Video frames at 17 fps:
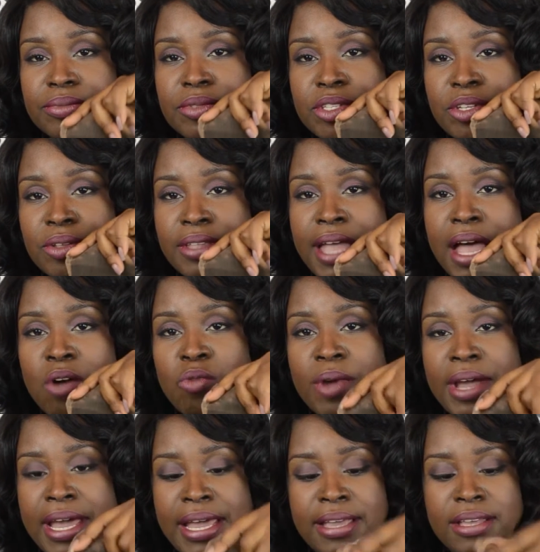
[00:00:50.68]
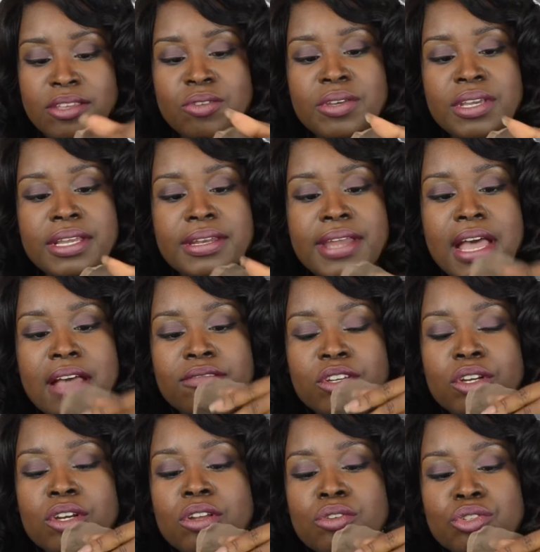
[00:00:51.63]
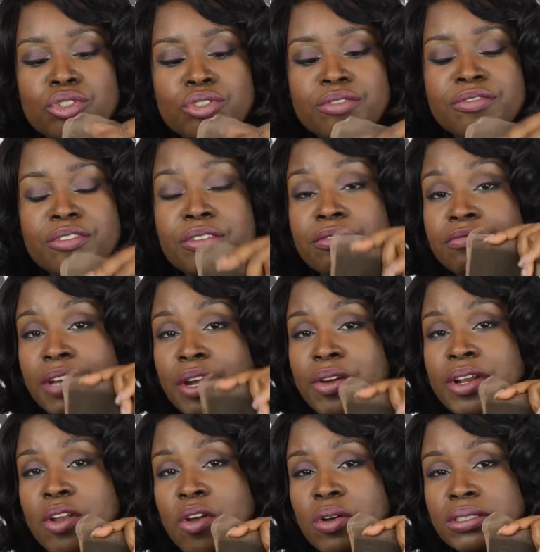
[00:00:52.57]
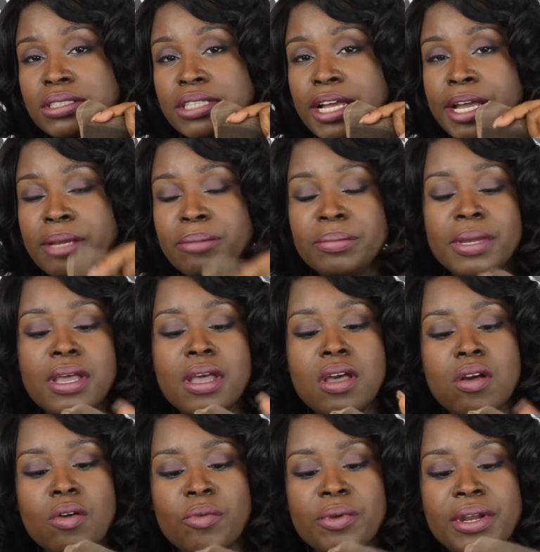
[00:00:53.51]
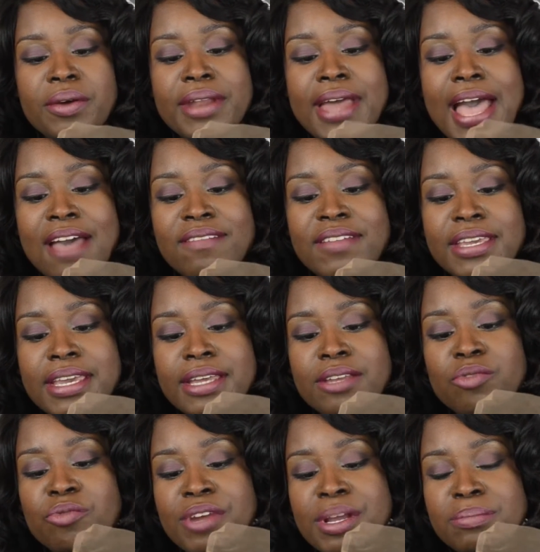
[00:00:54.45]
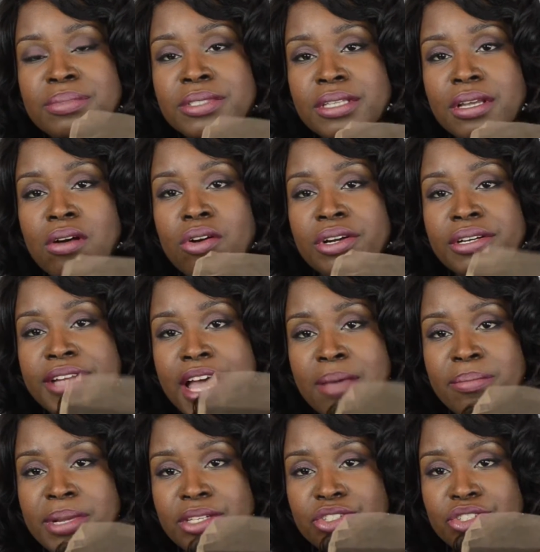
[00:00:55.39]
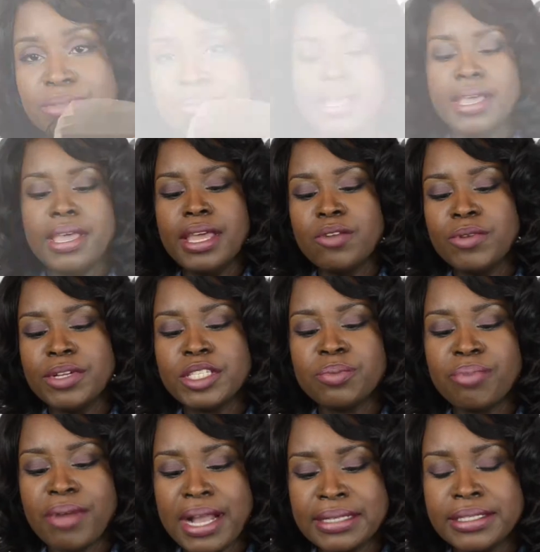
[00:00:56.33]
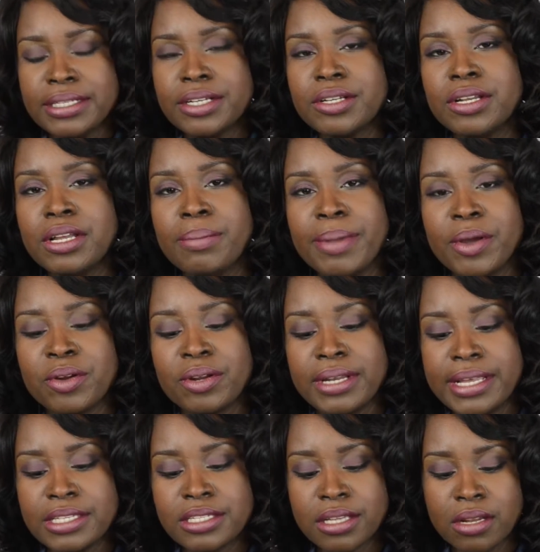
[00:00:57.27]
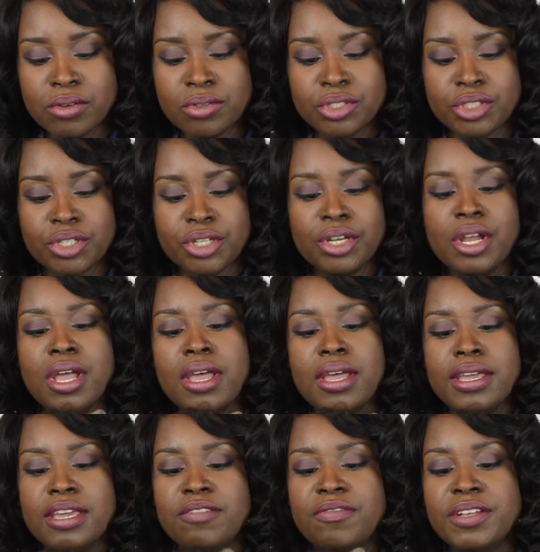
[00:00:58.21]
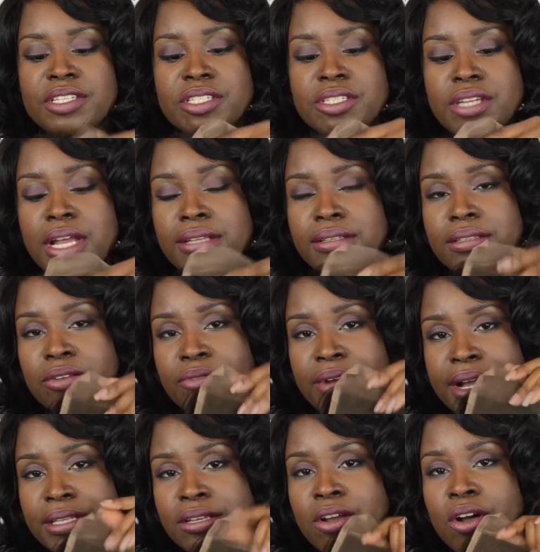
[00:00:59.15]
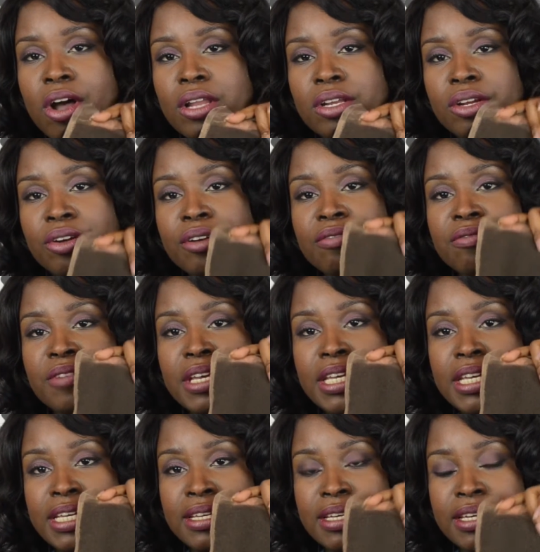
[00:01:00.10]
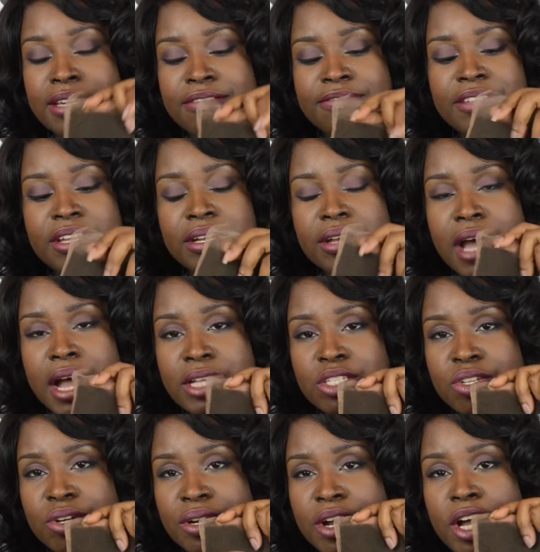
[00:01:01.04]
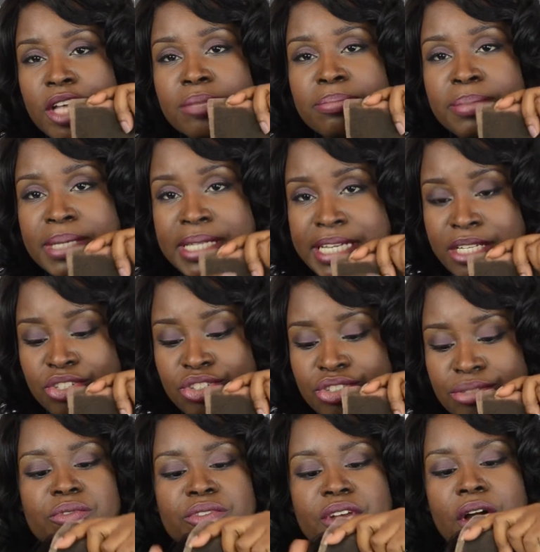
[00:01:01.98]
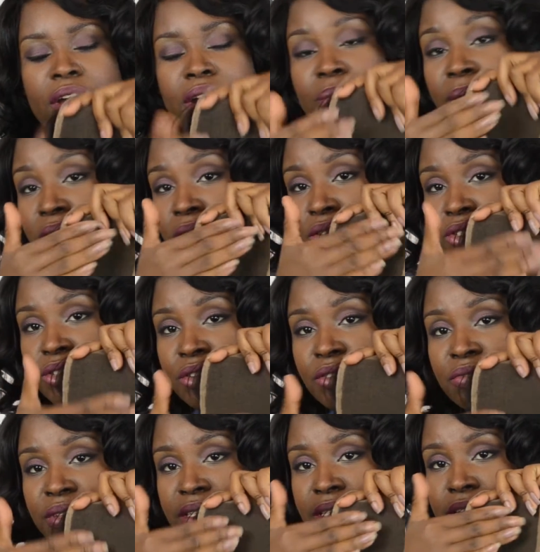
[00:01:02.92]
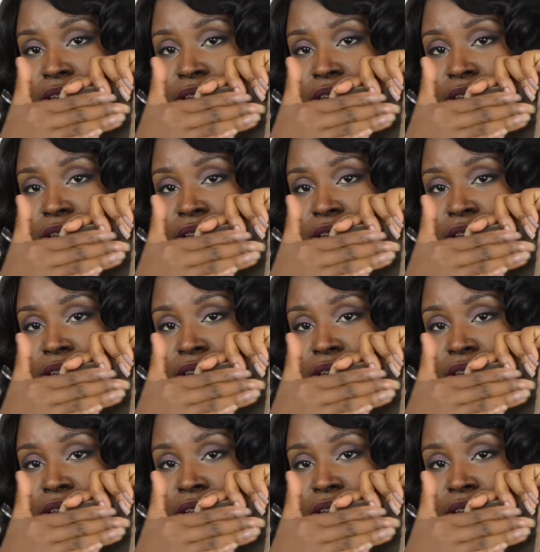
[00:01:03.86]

So that way you can have your closure for a very long time without having it ripped or damaged. And what's practical about a lace closure, if it's not the right color, if the knots are not bleached, we're talking about the surface